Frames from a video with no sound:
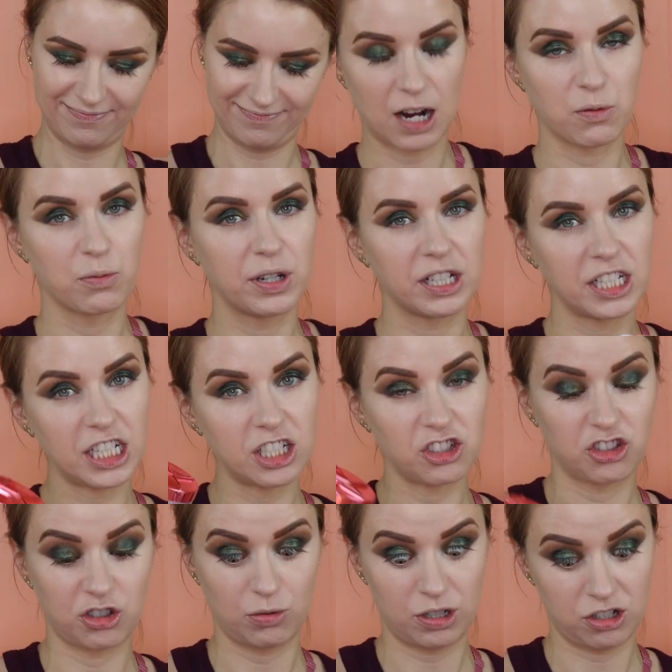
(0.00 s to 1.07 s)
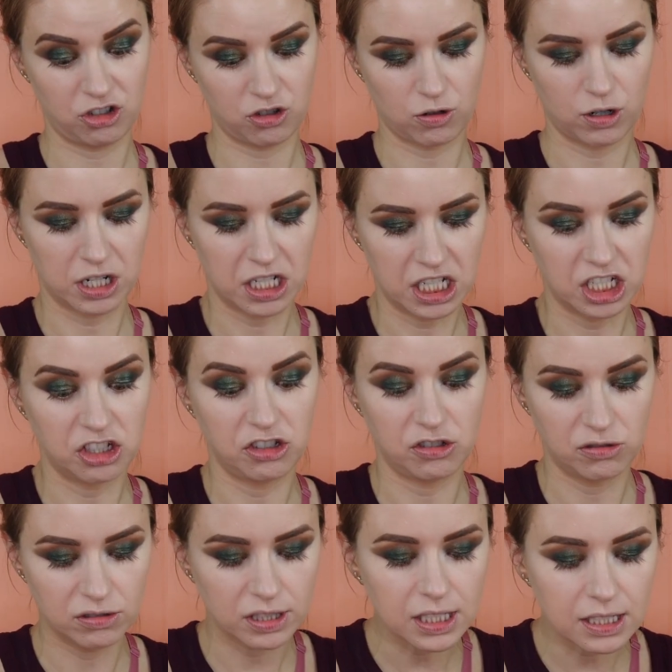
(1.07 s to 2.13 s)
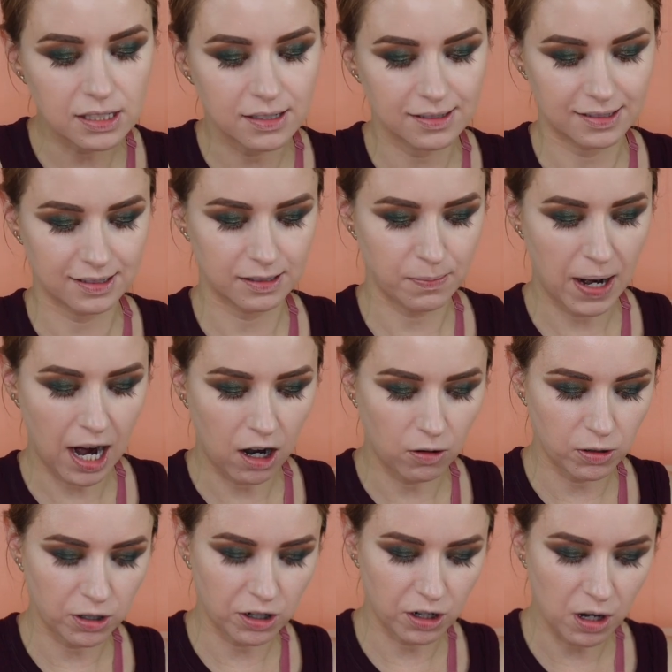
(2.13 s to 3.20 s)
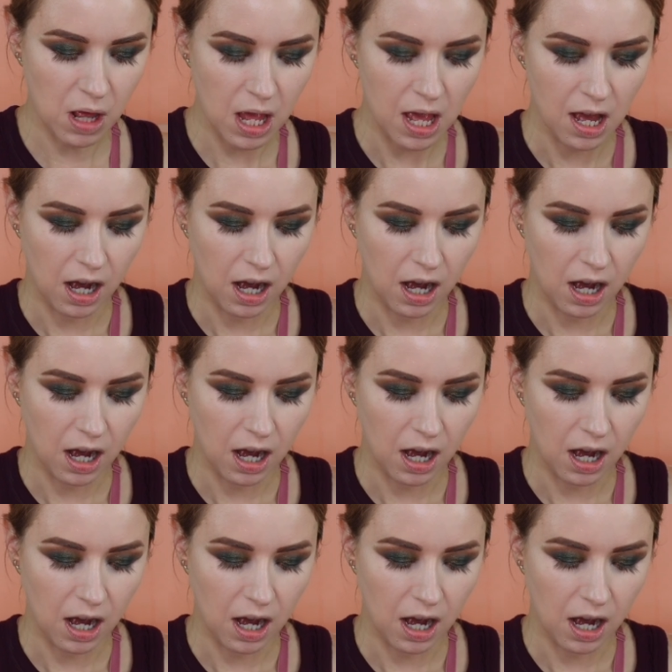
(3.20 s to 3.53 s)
I really do enjoy using this powder.